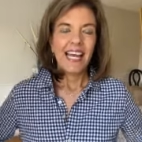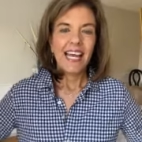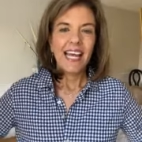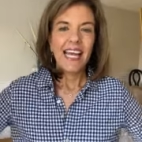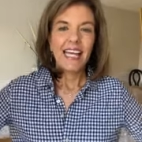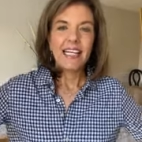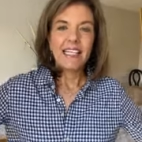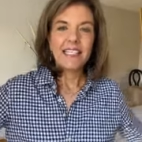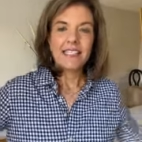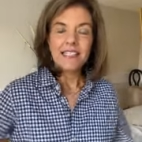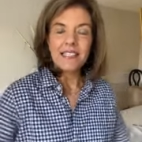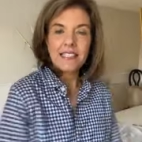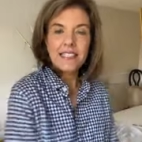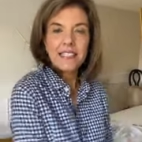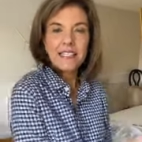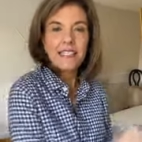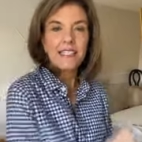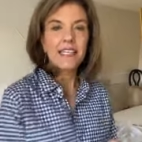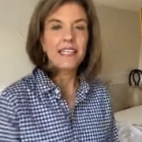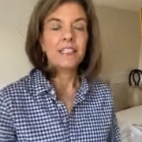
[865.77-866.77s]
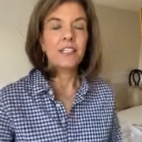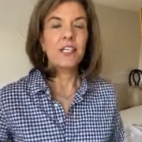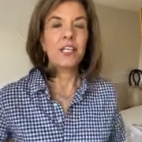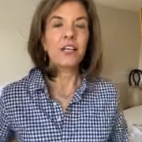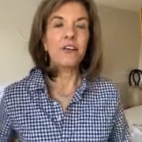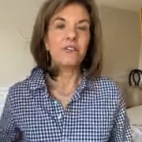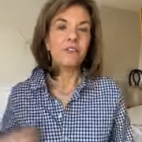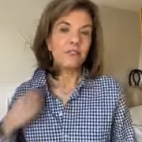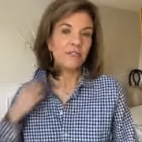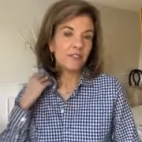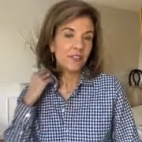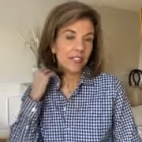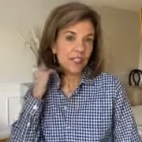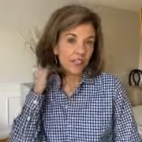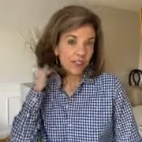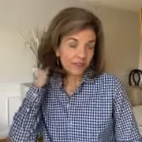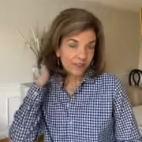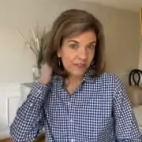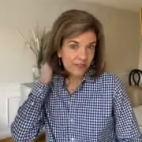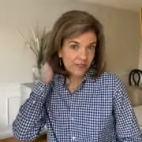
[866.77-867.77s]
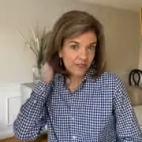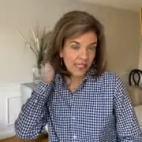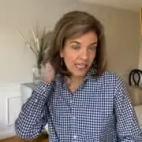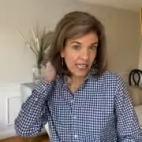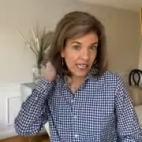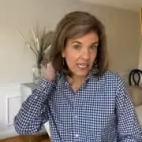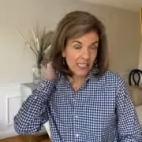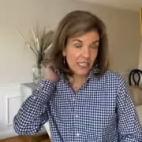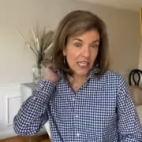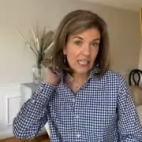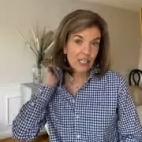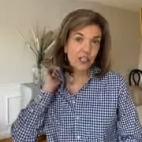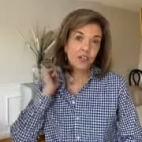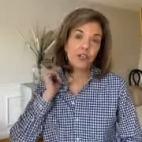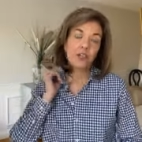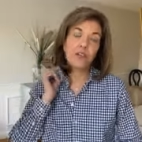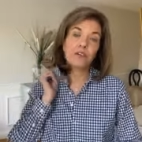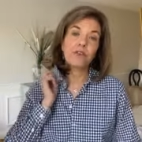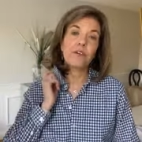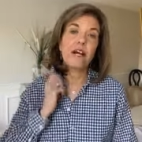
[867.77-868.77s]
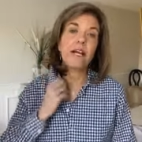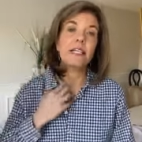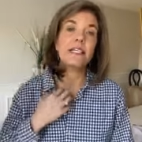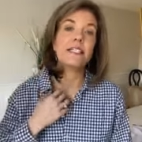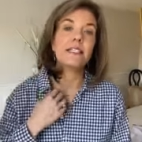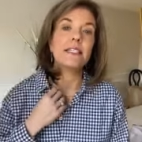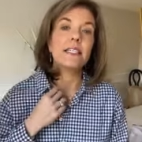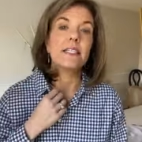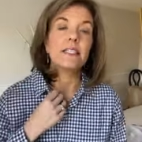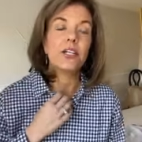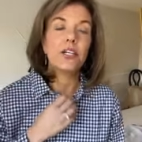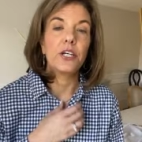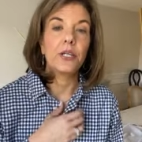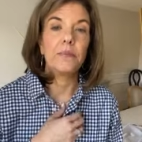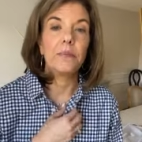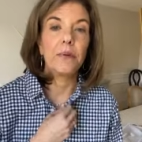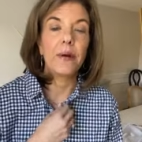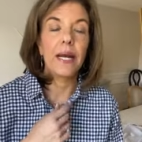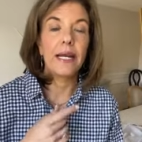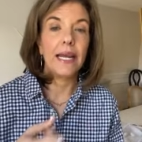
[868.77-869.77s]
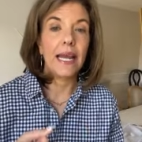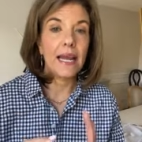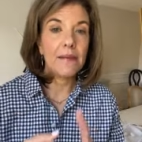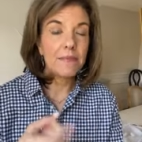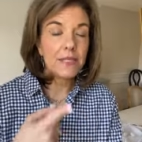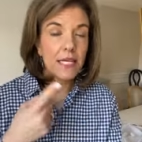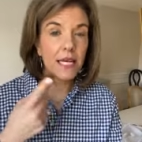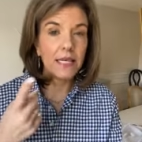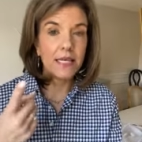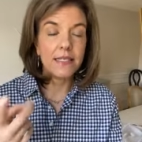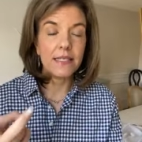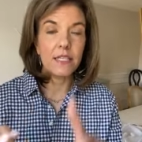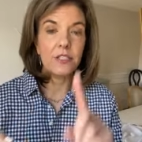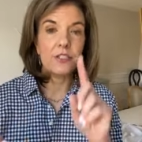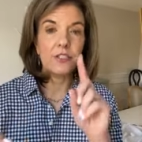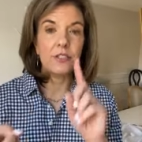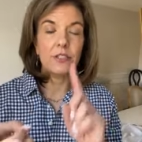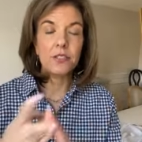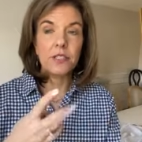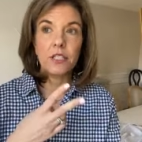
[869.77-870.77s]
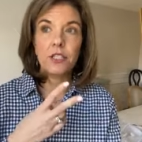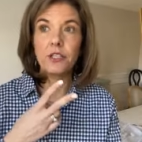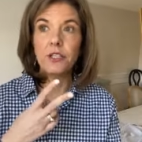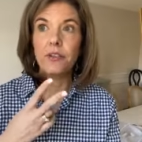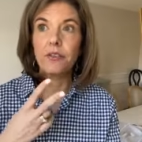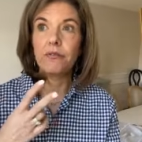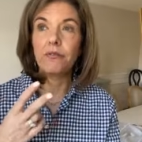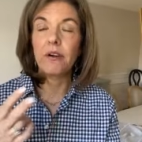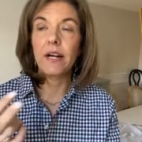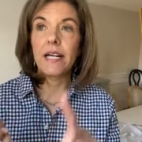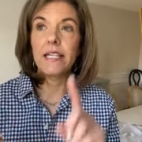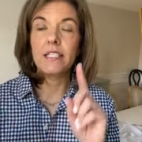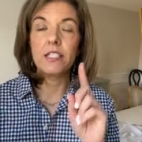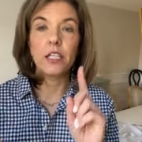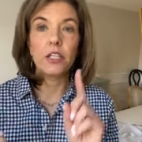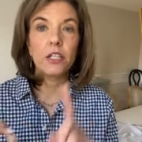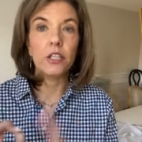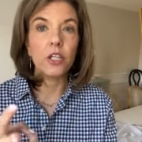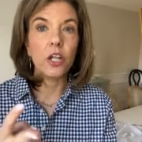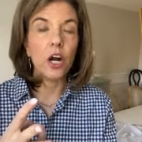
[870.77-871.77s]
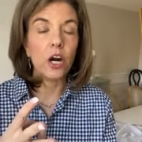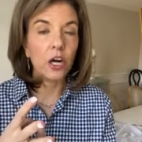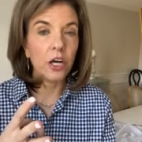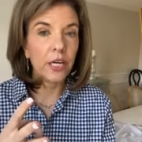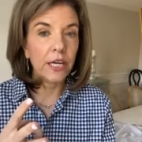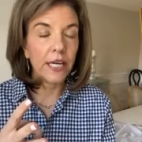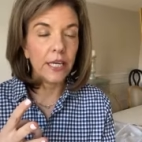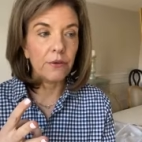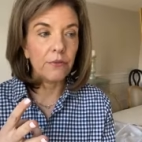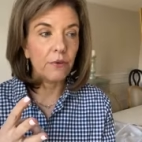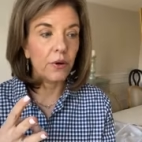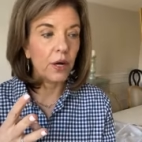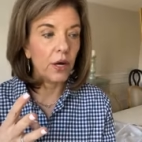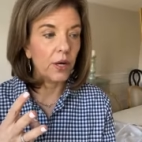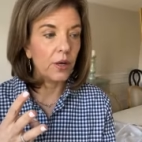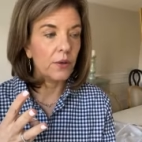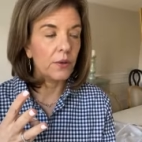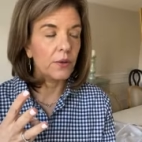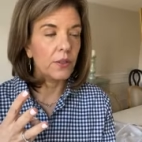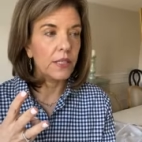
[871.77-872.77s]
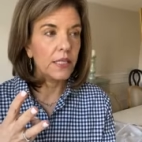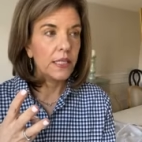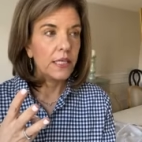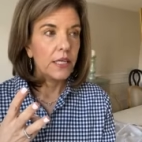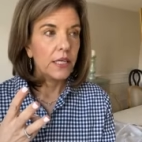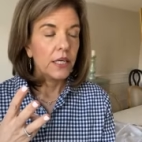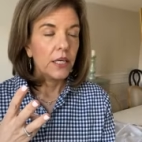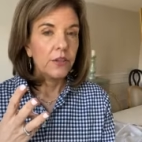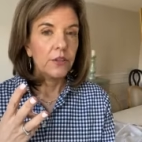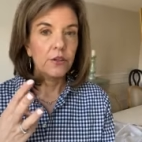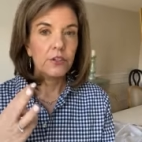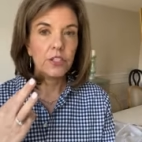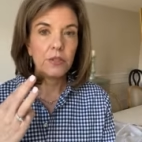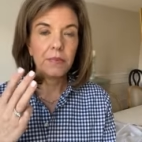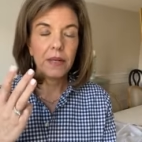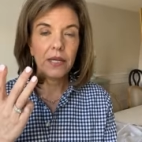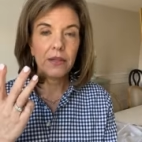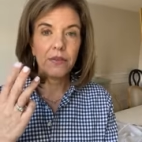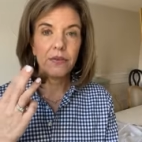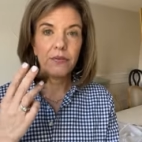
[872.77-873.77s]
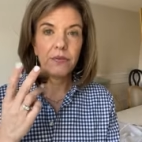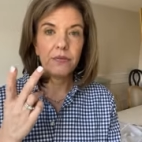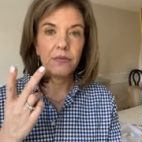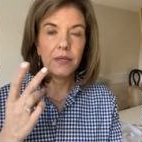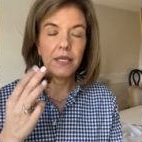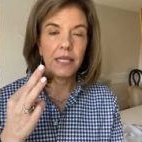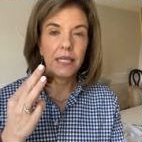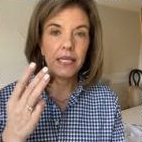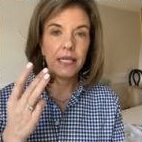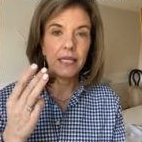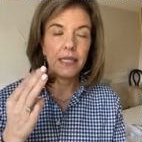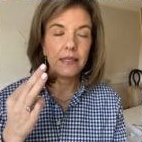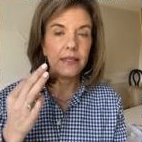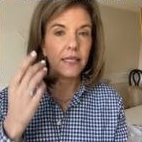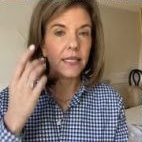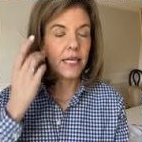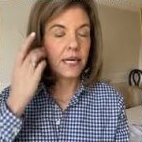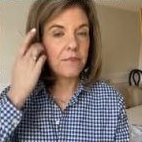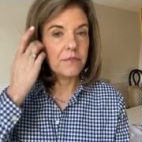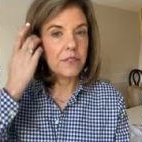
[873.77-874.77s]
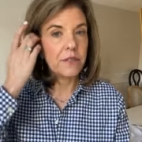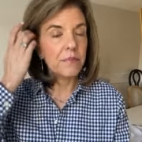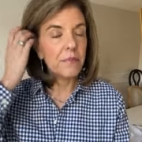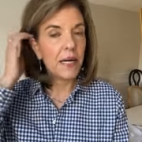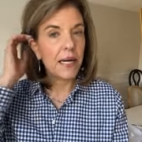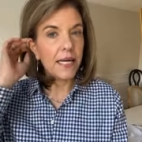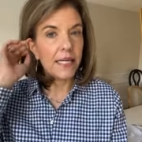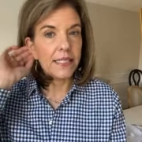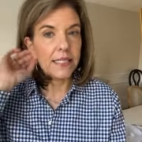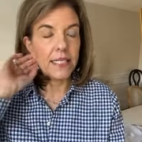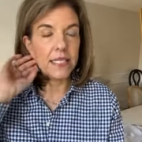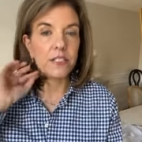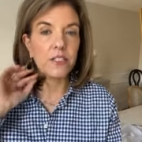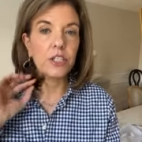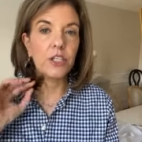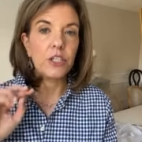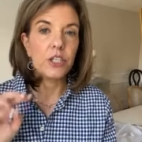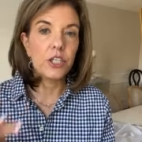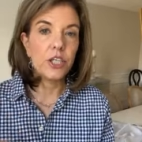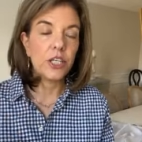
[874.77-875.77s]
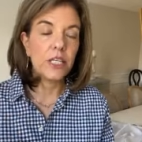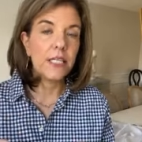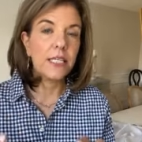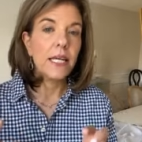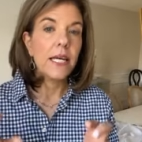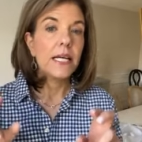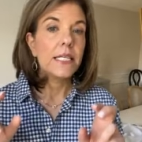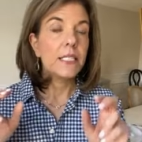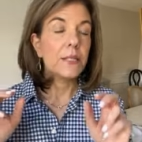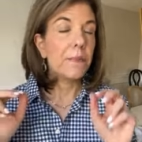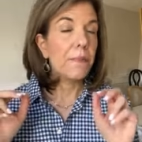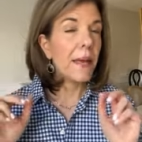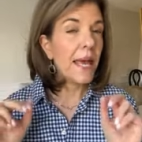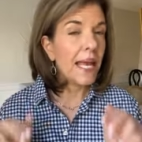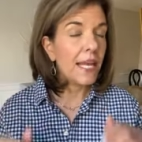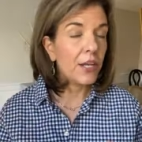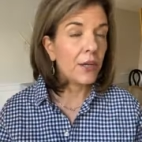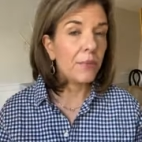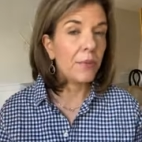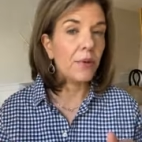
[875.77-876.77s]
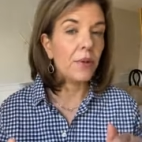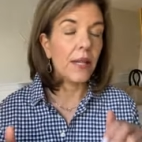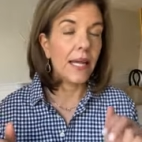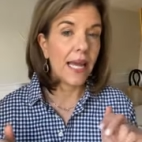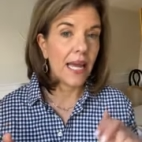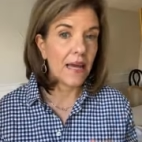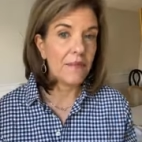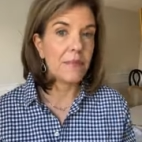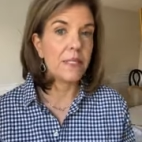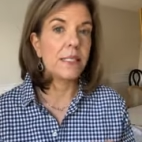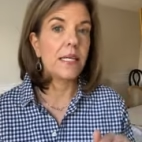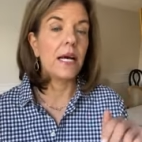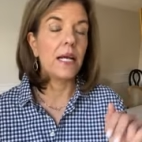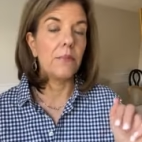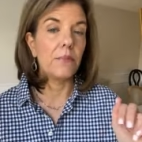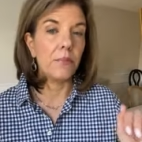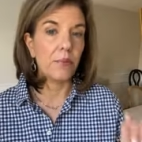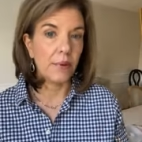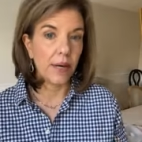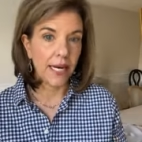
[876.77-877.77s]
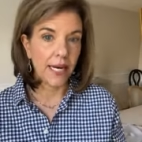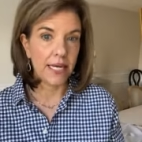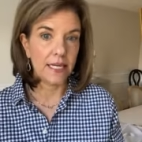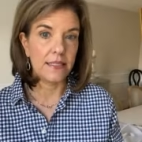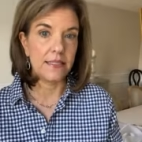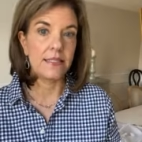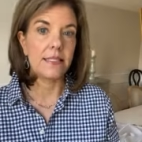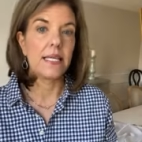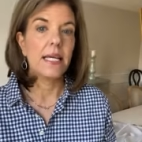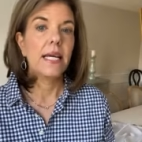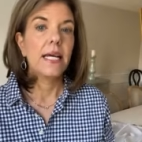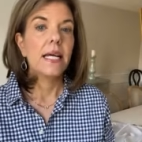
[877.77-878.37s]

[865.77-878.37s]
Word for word: And it's, it's cute, you know? And, it, and Goodthreads is a good brand. Amazon Essentials, Good Threads, Lark and Ro. Those are my three that come to mind as good, dependable Amazon brands.